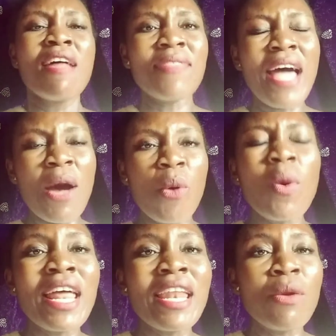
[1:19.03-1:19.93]
Now,
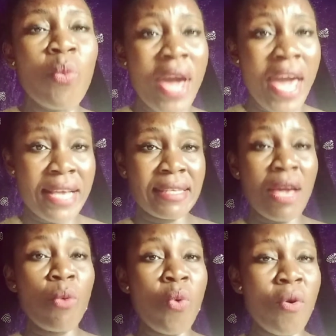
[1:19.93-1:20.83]
what are the ways
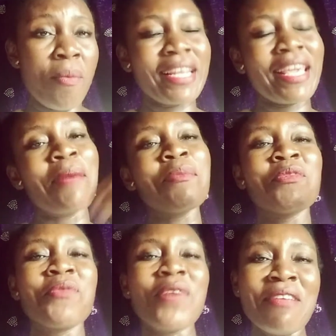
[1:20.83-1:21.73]
a woman can be
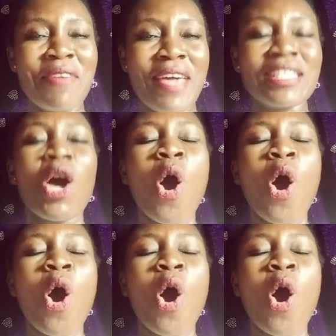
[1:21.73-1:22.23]
relevant